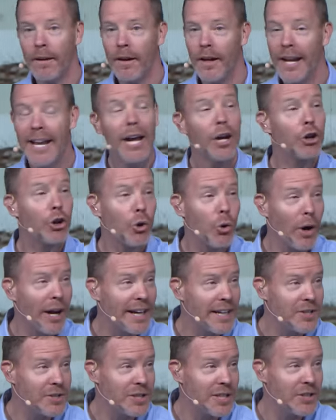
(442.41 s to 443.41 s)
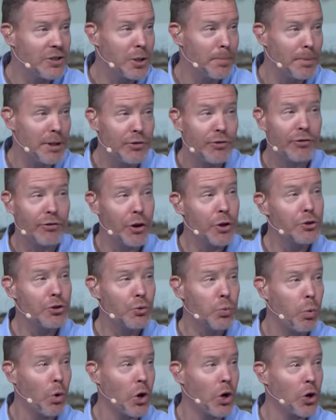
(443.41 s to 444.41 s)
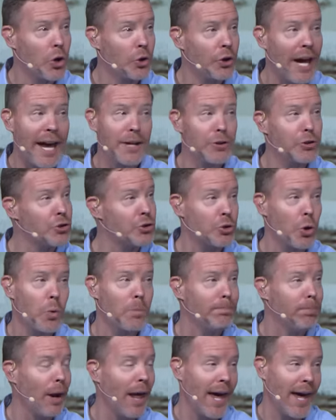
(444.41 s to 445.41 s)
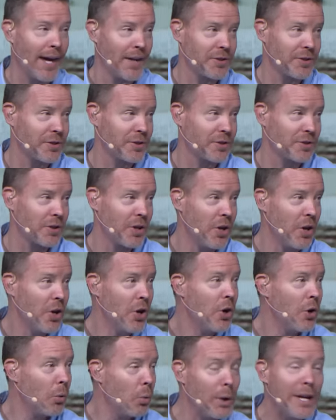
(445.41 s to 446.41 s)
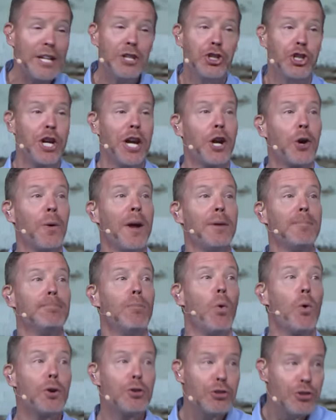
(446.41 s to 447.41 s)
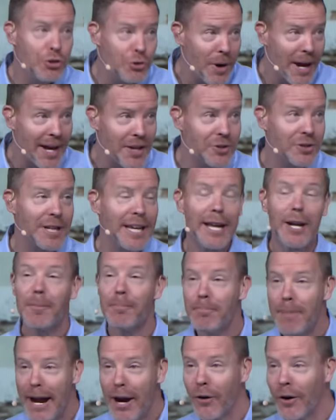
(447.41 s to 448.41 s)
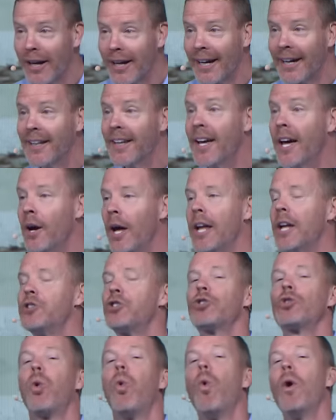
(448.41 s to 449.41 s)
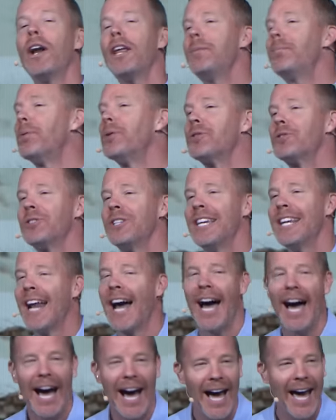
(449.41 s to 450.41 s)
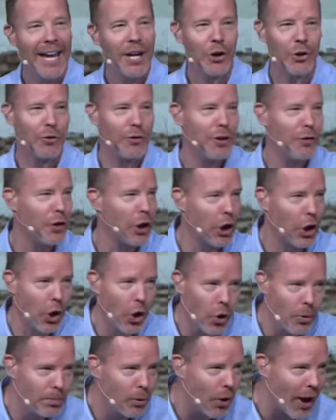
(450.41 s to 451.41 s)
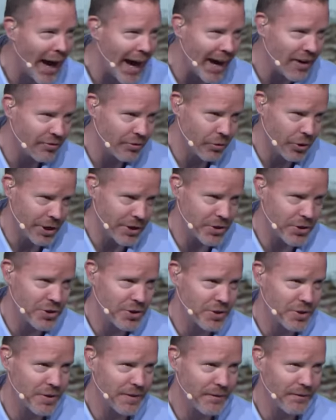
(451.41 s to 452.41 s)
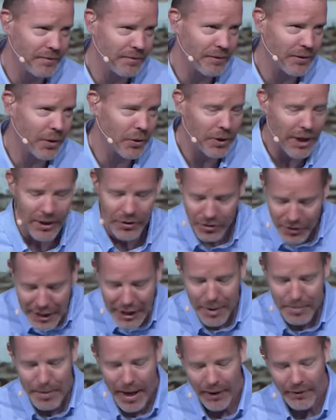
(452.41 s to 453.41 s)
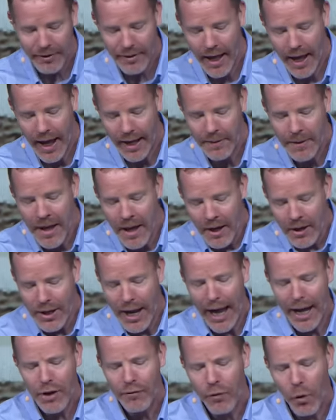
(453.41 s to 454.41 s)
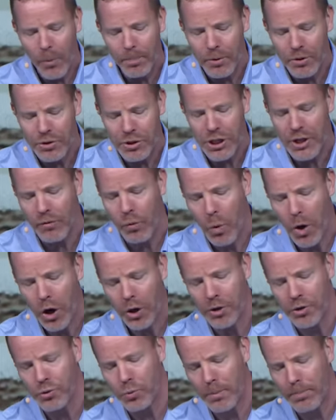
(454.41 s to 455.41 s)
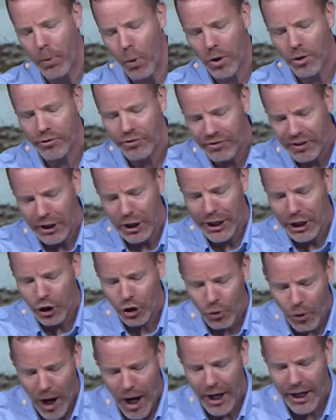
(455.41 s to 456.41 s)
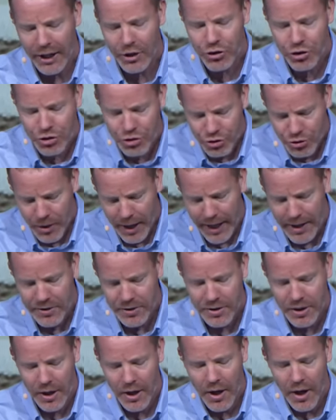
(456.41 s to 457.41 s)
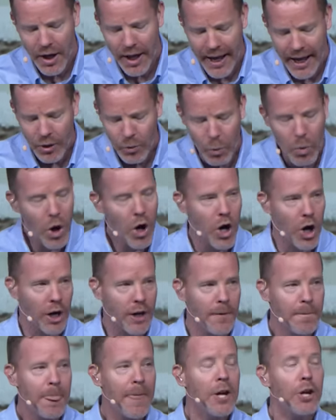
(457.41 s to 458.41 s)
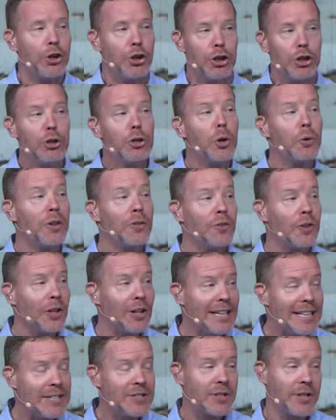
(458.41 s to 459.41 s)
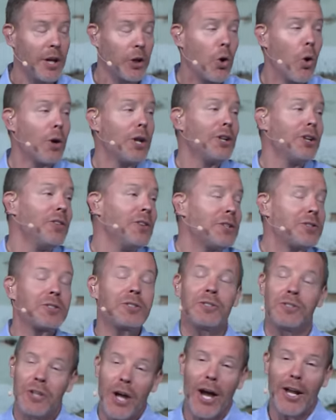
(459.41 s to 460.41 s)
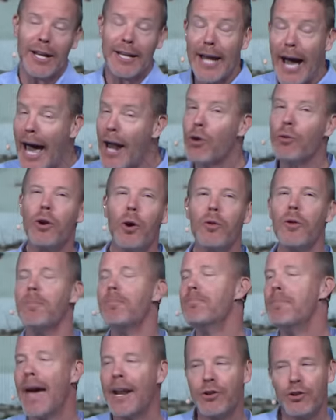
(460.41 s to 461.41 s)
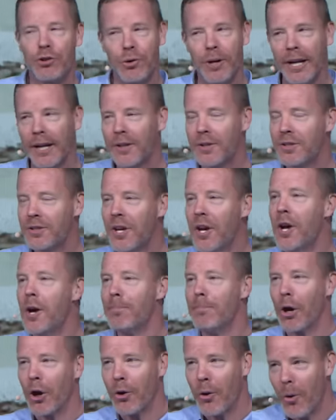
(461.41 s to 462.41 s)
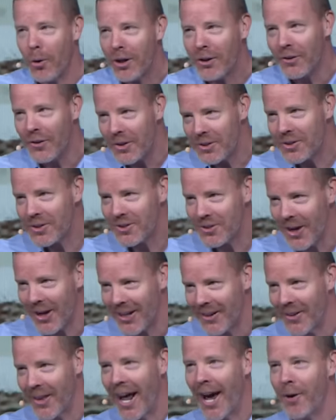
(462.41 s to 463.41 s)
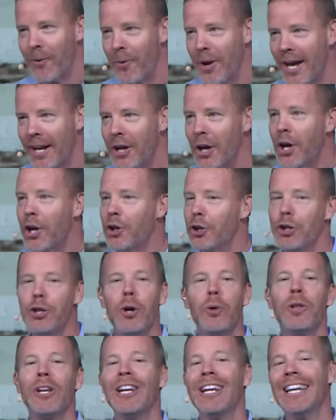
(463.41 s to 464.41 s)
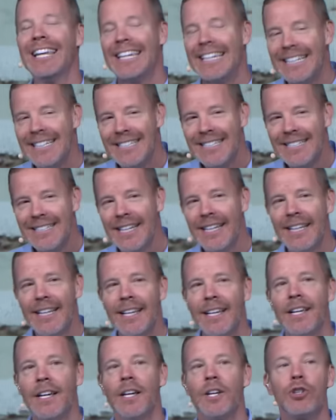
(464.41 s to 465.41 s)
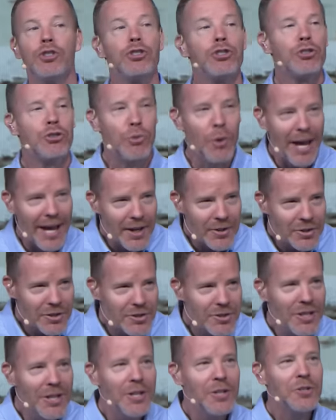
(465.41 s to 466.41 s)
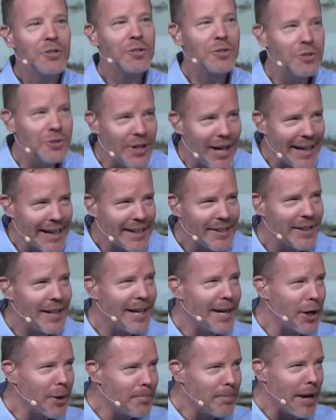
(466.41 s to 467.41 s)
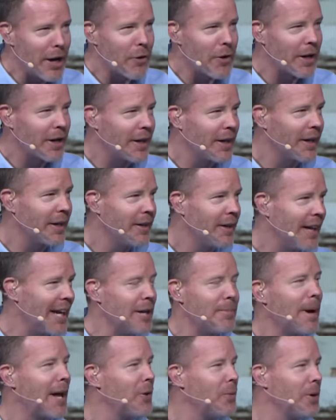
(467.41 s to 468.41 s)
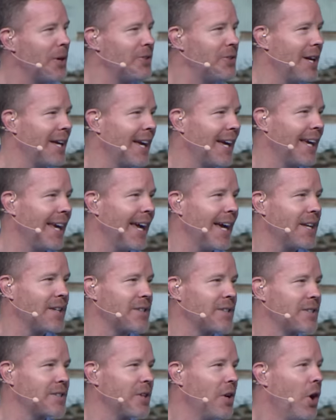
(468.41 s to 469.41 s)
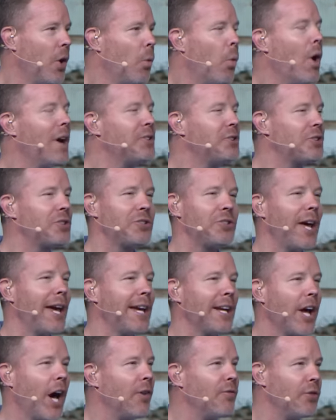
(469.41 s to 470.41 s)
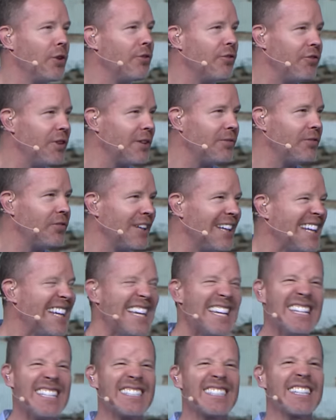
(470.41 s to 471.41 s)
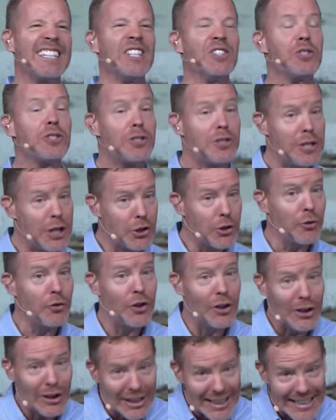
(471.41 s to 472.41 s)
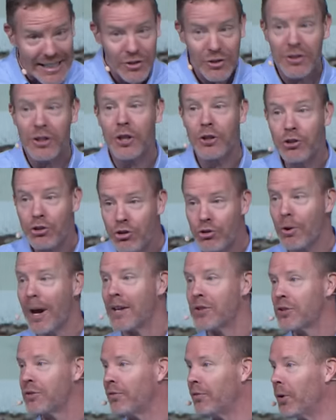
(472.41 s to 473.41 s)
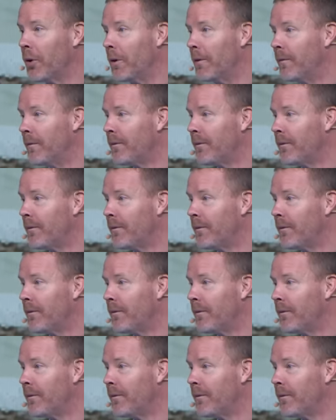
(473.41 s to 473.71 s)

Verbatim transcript: Isn't that crazy to be first world and so blessed? We generate more stress in America. It's 20% higher than the global average. Okay, think about that. 94% of workers report feeling chronic stress at work. Do you know that the least, according to this study, now I don't know the metrics, but according to this study that I read, do you know the least stressed state in America? Anybody want to take a guess? What state of the 50 is considered the least stressful?